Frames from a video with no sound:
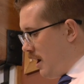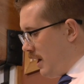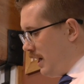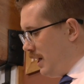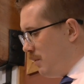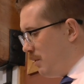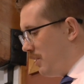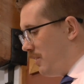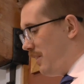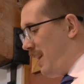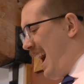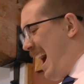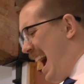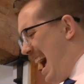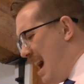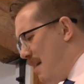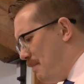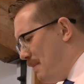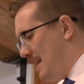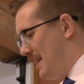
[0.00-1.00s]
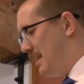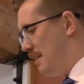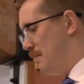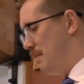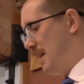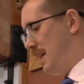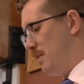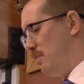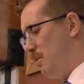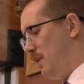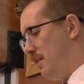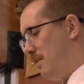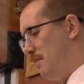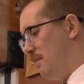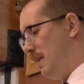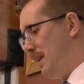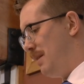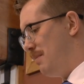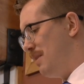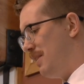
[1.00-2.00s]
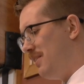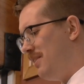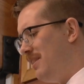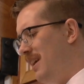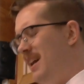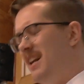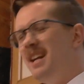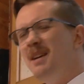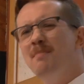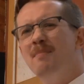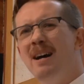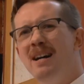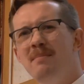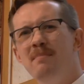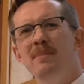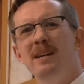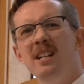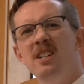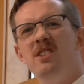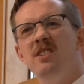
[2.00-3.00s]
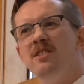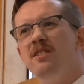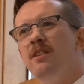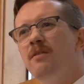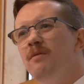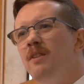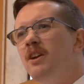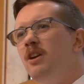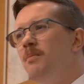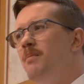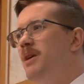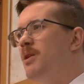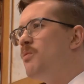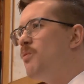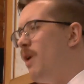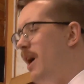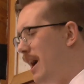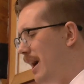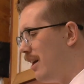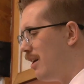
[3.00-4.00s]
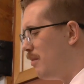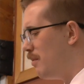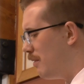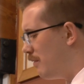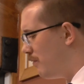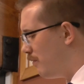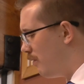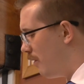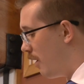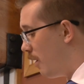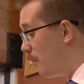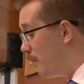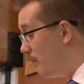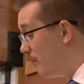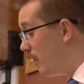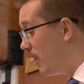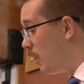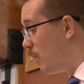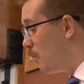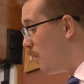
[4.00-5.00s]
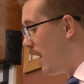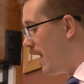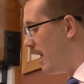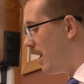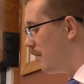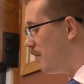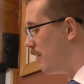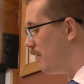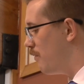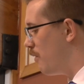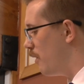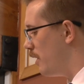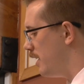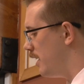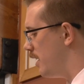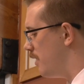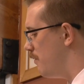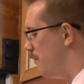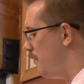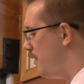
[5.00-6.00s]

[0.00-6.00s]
He was happy to meet with me, but said it might be just a little while before he could